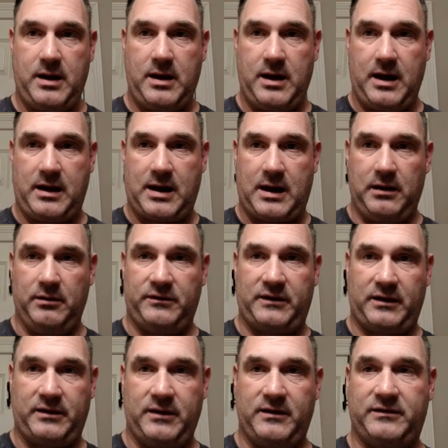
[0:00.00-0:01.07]
it kind of looks
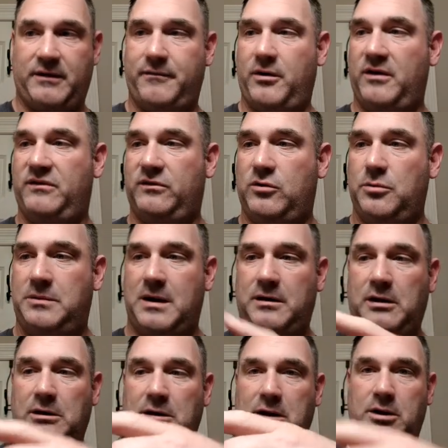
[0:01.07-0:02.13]
like this. I've already scooped out a
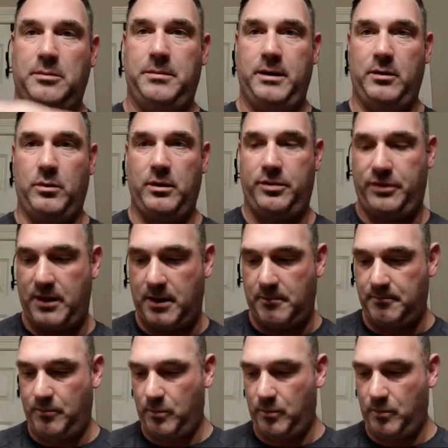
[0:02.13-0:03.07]
little bit with a